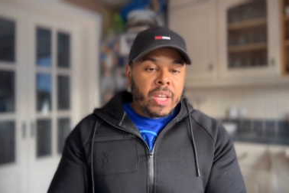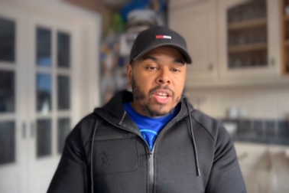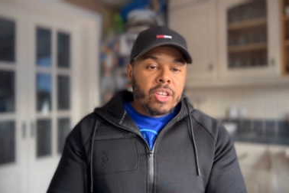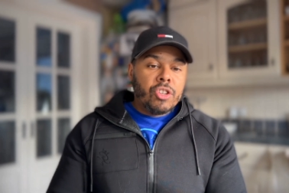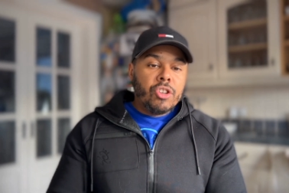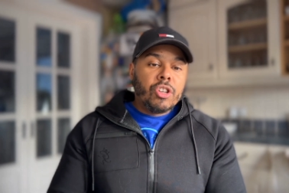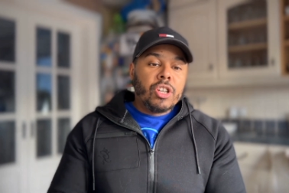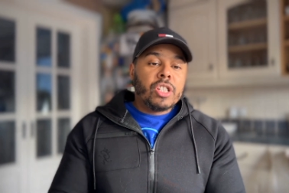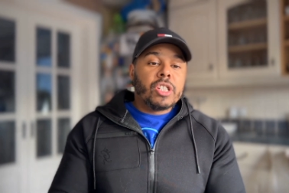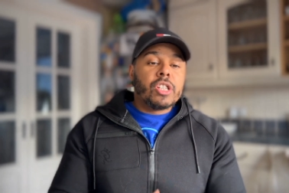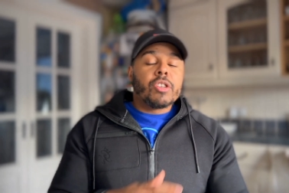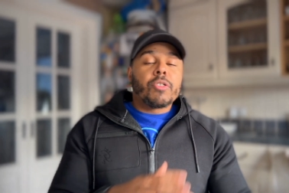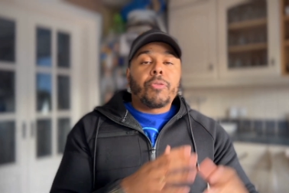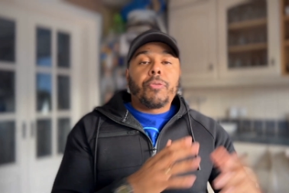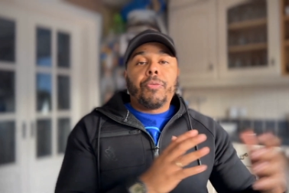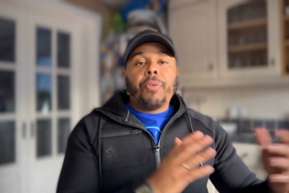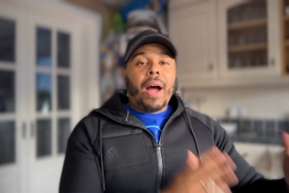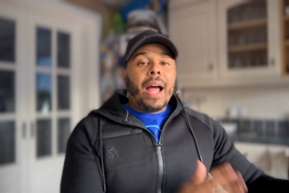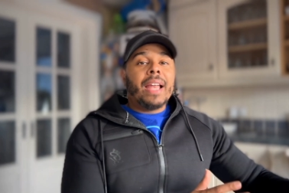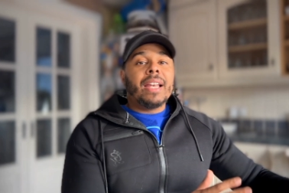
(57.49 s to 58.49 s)
you can just
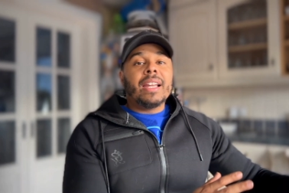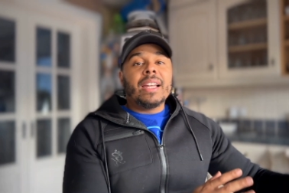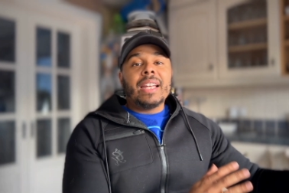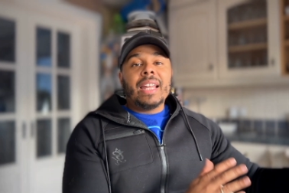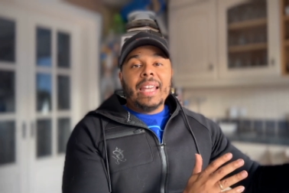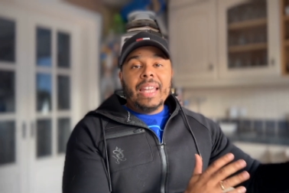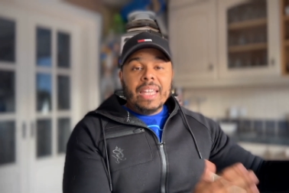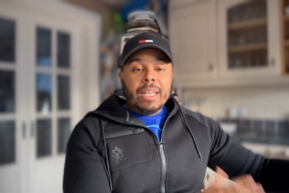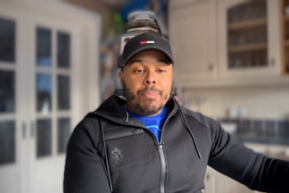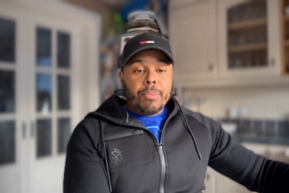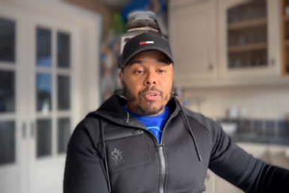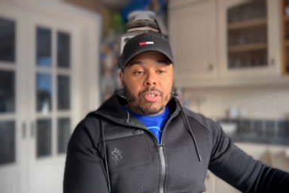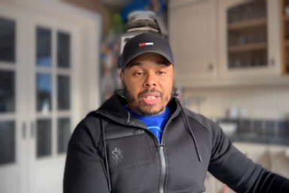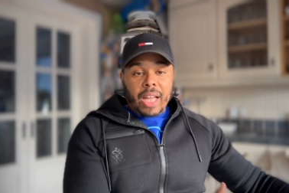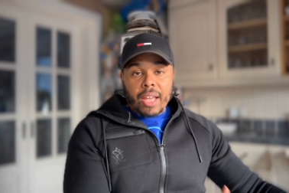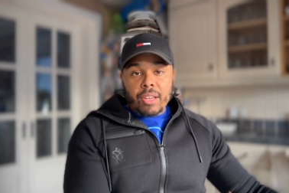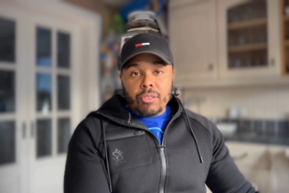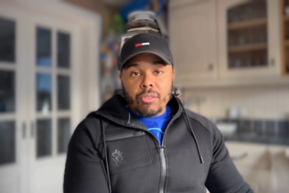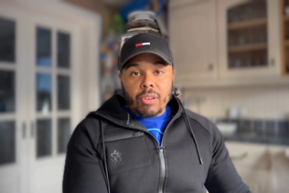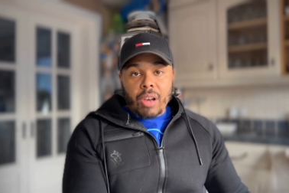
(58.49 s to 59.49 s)
find an ebook
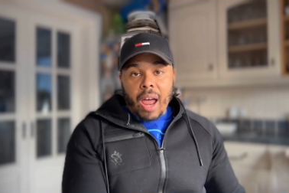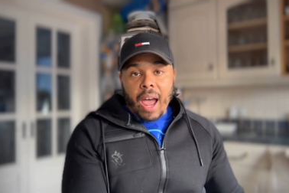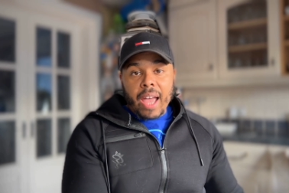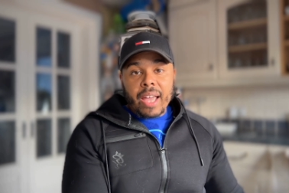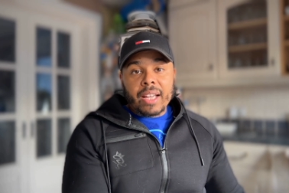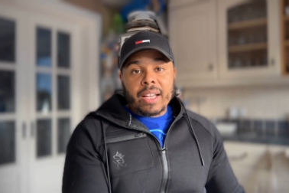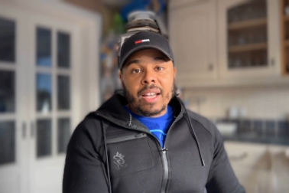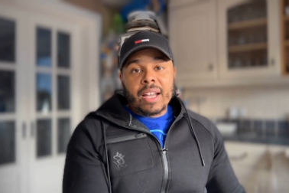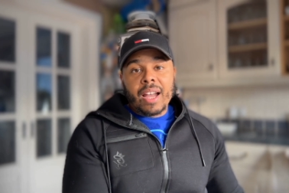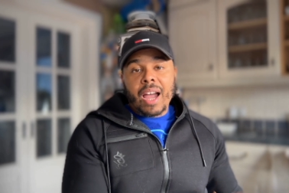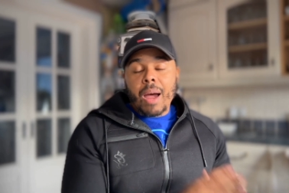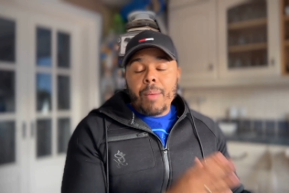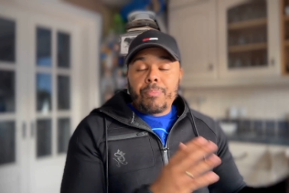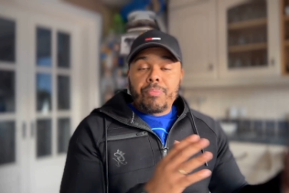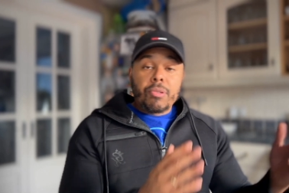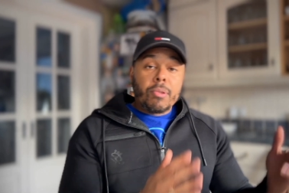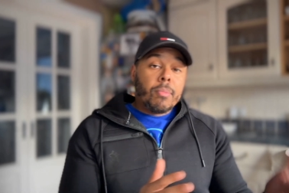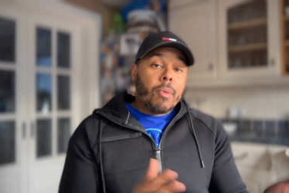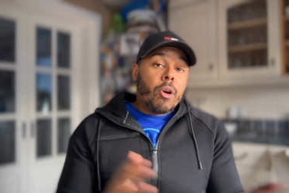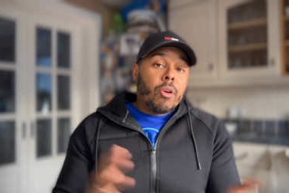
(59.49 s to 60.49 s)
that you like and
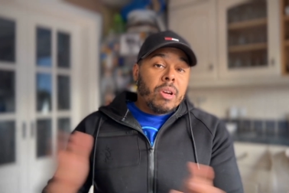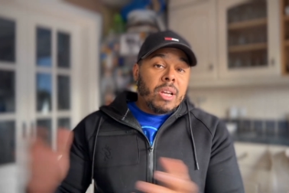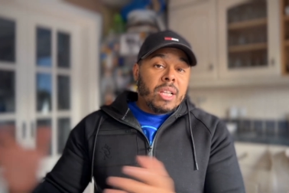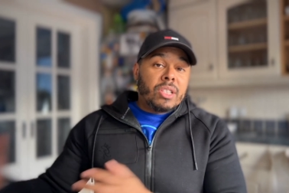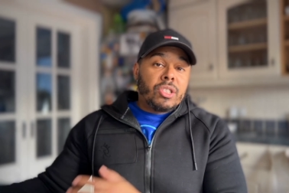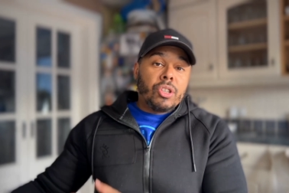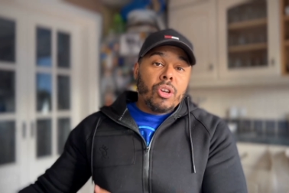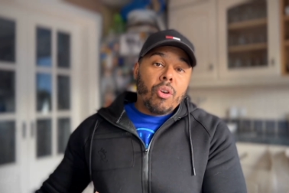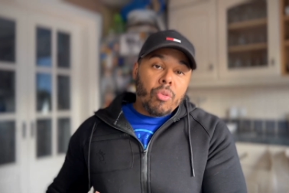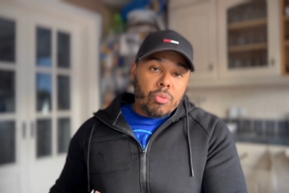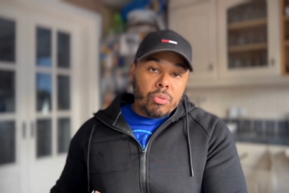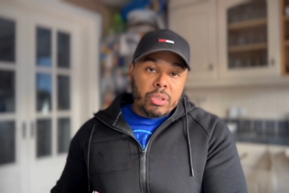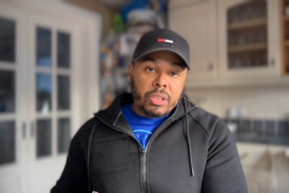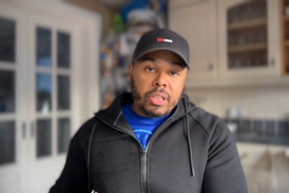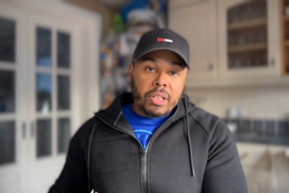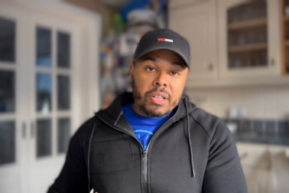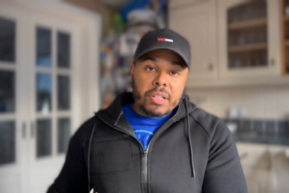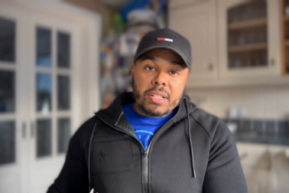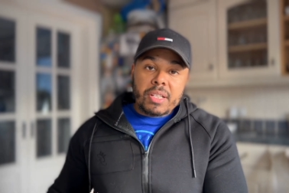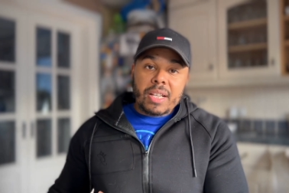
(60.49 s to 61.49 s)
promote it to your
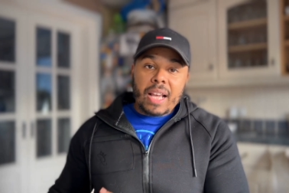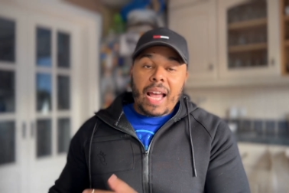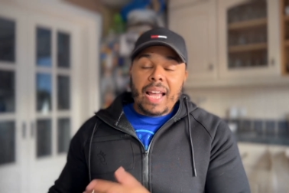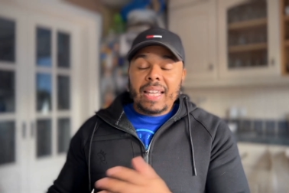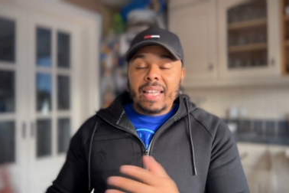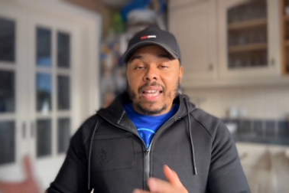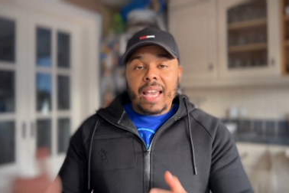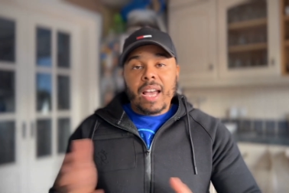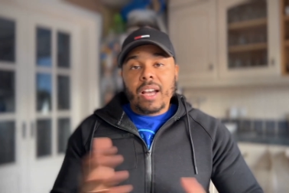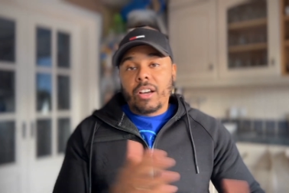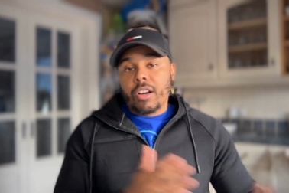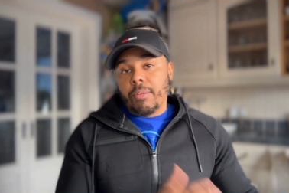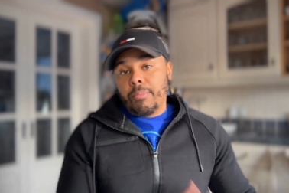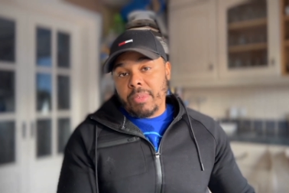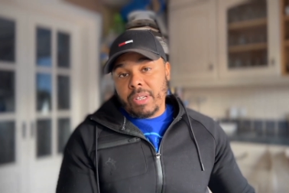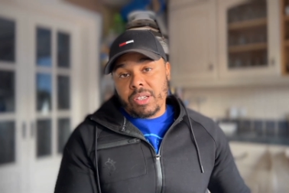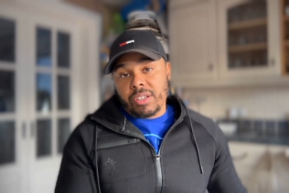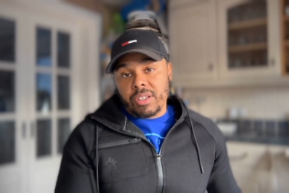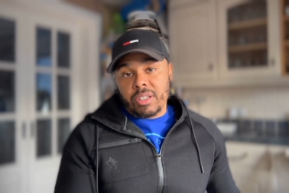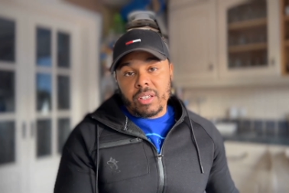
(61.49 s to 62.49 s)
audience and get a
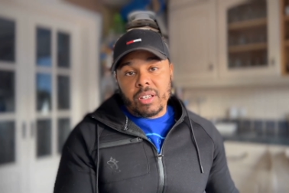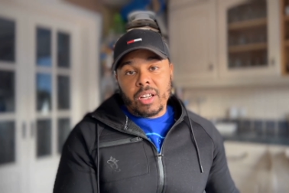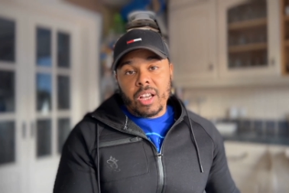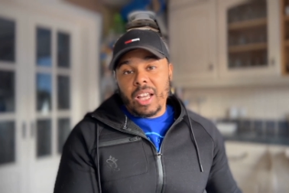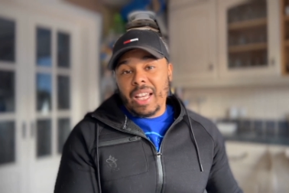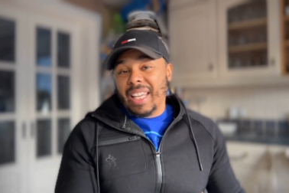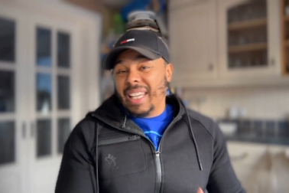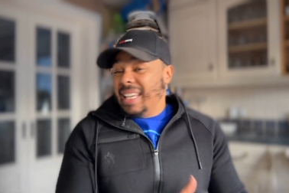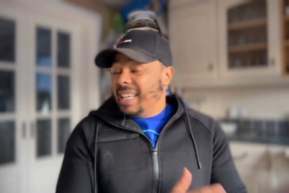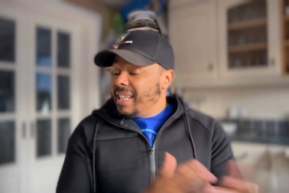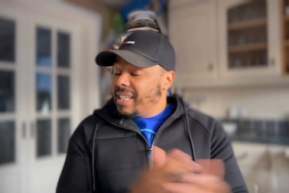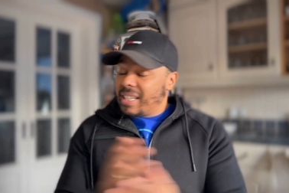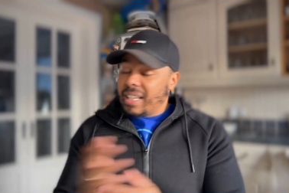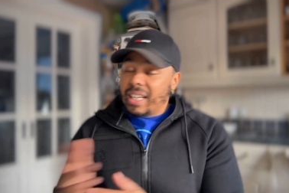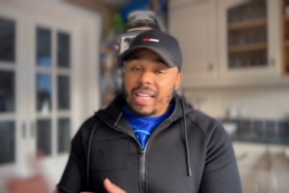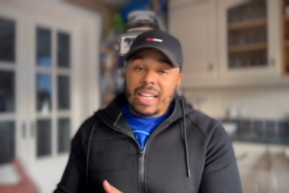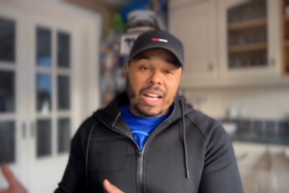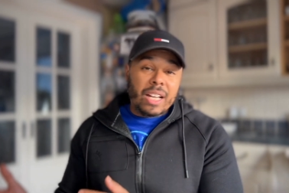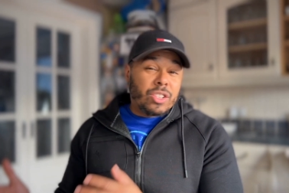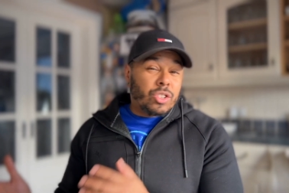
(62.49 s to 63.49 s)
commission
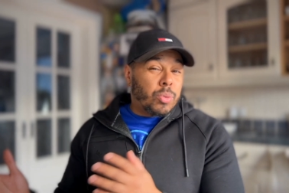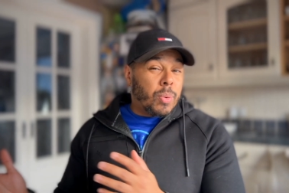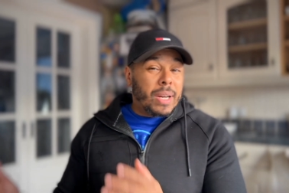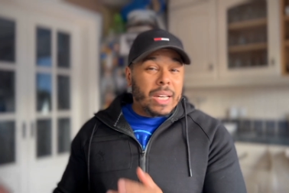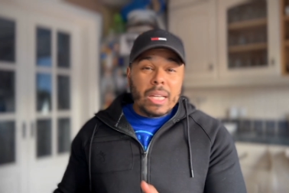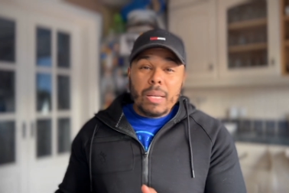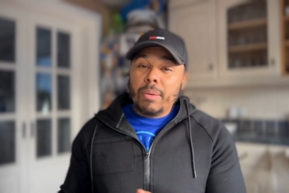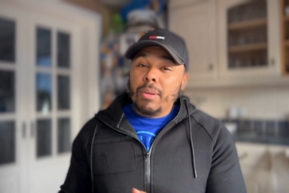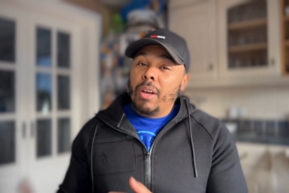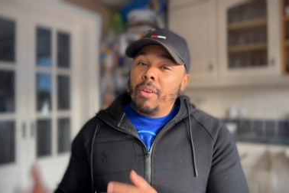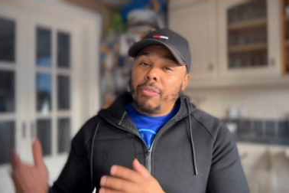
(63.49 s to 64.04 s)
easily a 20,